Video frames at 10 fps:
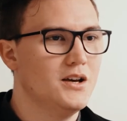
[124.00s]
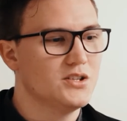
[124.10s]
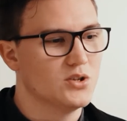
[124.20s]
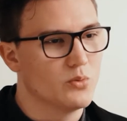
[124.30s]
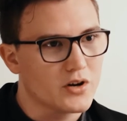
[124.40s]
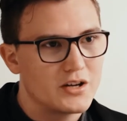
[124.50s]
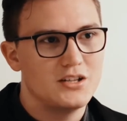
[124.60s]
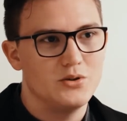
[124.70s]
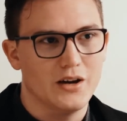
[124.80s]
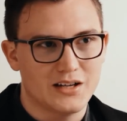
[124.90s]
So we're going
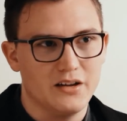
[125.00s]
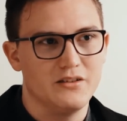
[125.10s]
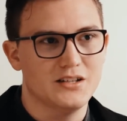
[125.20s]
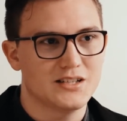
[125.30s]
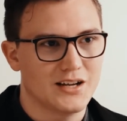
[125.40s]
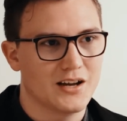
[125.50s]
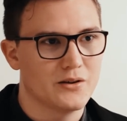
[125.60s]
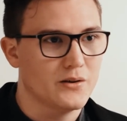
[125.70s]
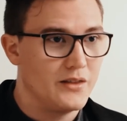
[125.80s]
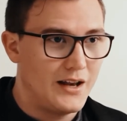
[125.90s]
to do activities
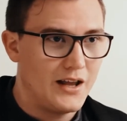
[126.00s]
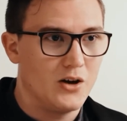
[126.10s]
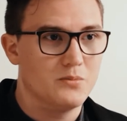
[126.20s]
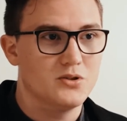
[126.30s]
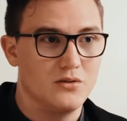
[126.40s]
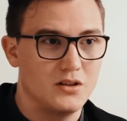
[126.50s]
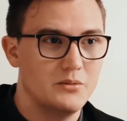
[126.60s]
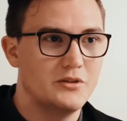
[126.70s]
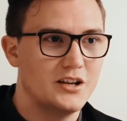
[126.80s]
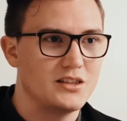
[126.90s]
together that help to
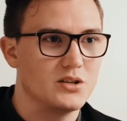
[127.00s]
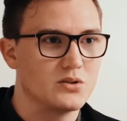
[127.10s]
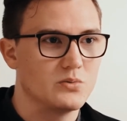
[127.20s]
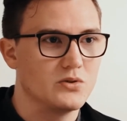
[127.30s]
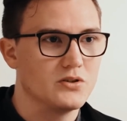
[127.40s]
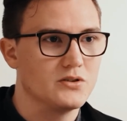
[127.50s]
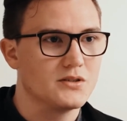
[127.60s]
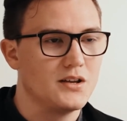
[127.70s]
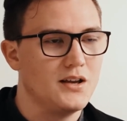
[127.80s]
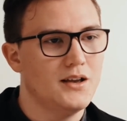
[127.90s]
eliminate those
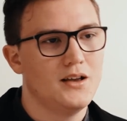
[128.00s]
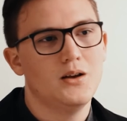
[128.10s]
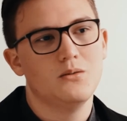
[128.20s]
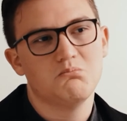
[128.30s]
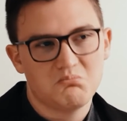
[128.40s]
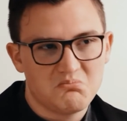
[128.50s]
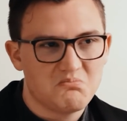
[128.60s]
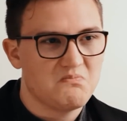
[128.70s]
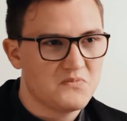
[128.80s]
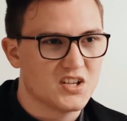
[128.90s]
words.
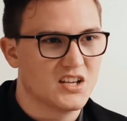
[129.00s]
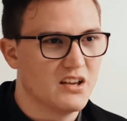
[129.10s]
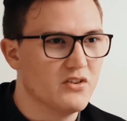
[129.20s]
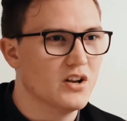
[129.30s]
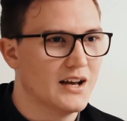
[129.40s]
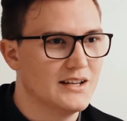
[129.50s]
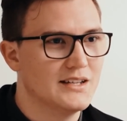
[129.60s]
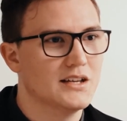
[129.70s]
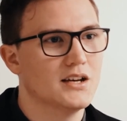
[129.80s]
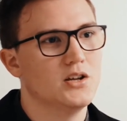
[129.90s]
To give you an
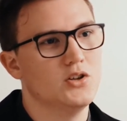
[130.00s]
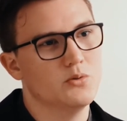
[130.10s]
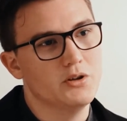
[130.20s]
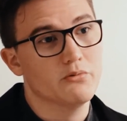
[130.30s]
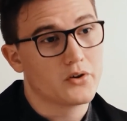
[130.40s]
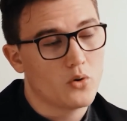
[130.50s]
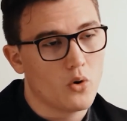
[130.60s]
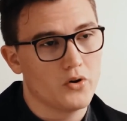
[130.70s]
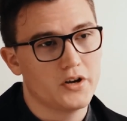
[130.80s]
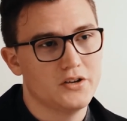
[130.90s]
idea, you'll be
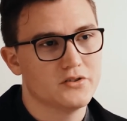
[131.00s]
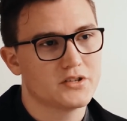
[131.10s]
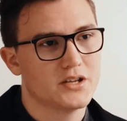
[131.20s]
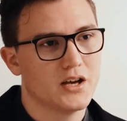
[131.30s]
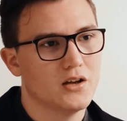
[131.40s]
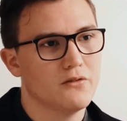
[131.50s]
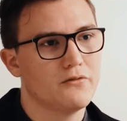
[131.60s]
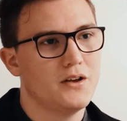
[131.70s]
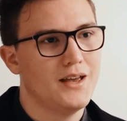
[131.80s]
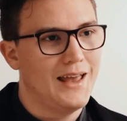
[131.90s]
recording
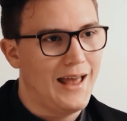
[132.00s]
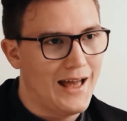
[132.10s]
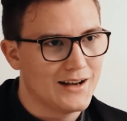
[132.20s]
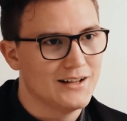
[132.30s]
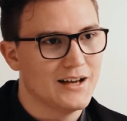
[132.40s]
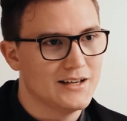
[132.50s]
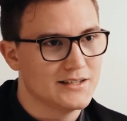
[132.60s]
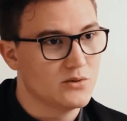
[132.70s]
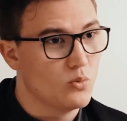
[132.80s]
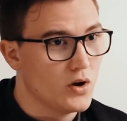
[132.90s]
yourself,
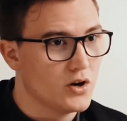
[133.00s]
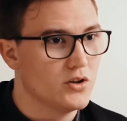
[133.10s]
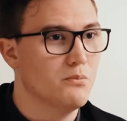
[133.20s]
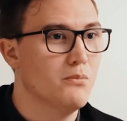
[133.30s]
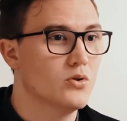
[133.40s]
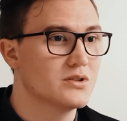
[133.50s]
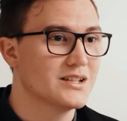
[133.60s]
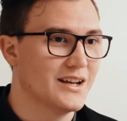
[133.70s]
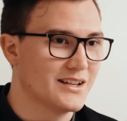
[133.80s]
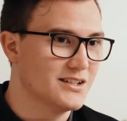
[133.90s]
analyzing where you're
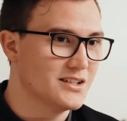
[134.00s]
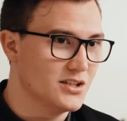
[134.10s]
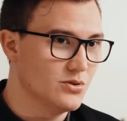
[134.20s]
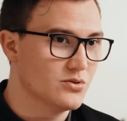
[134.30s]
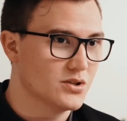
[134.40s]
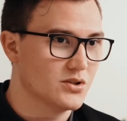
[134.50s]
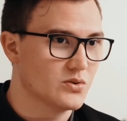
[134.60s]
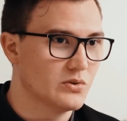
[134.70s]
most likely to use those